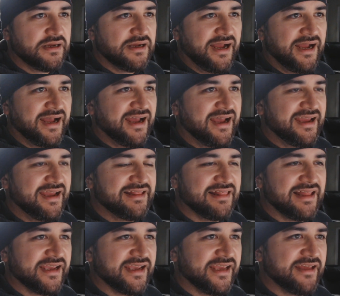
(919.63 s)
I
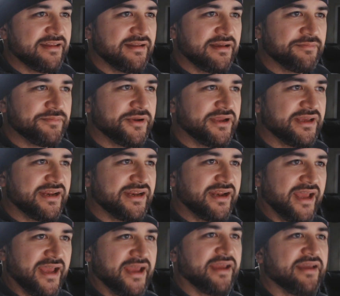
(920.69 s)
like it. I'm putting it
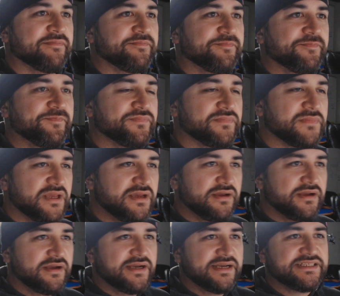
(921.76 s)
at A.
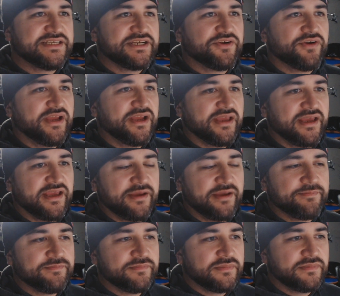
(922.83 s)
It's a great
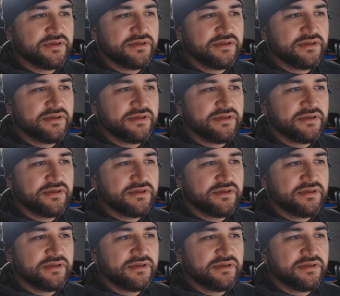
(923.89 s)
game.